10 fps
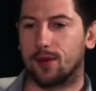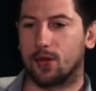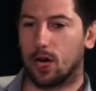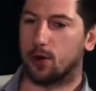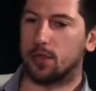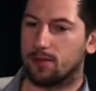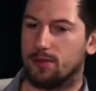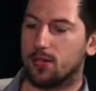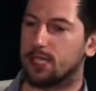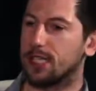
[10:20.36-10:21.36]
current
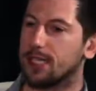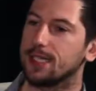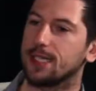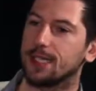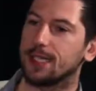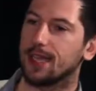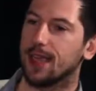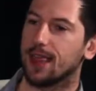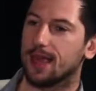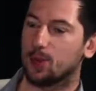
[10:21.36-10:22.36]
volatility
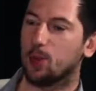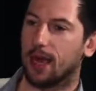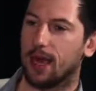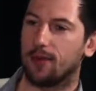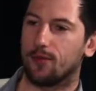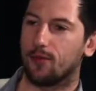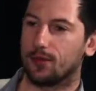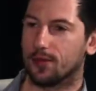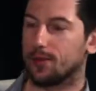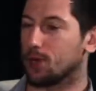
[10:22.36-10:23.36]
that we have on
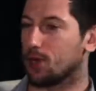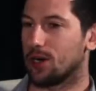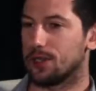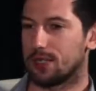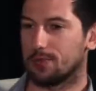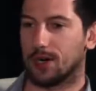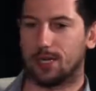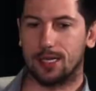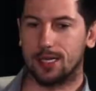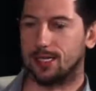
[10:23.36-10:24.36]
the cryptocurrency
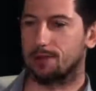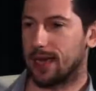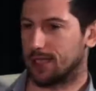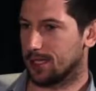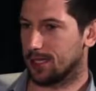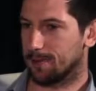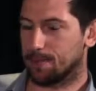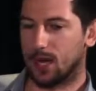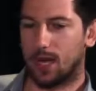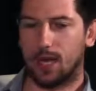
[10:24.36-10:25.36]
market, it's amazing.
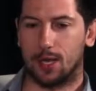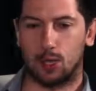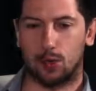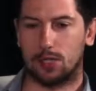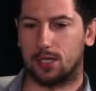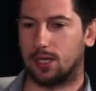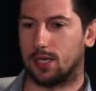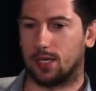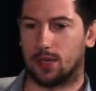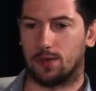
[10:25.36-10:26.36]
You
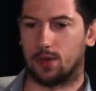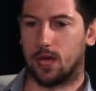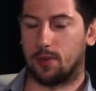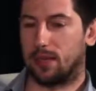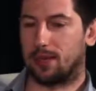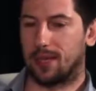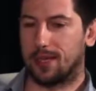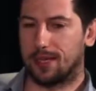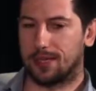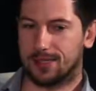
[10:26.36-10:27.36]
see, I mean,
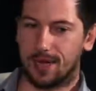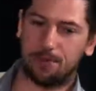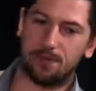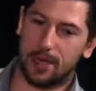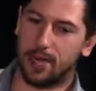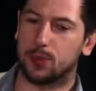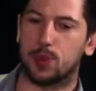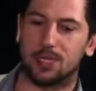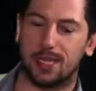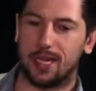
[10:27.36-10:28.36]
some
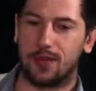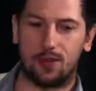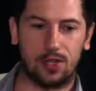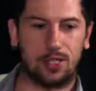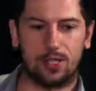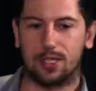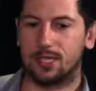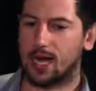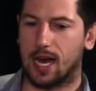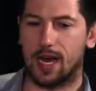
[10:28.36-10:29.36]
experts say that volatility is
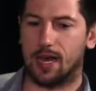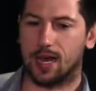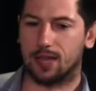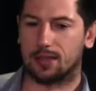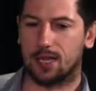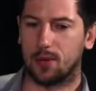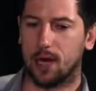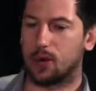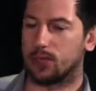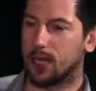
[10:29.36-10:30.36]
high and
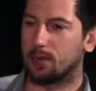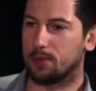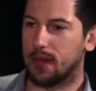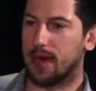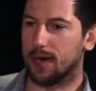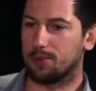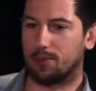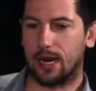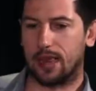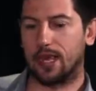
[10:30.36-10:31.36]
somehow it can be bad,
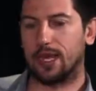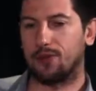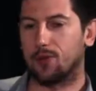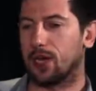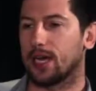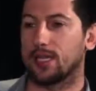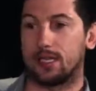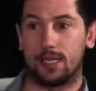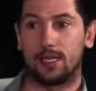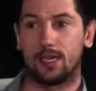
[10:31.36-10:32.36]
but I think if you can
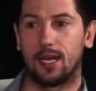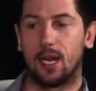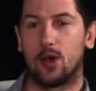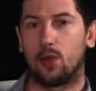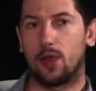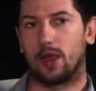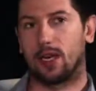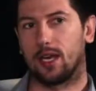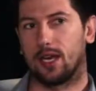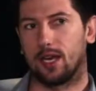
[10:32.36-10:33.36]
deal with
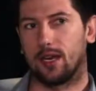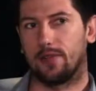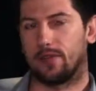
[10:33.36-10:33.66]
the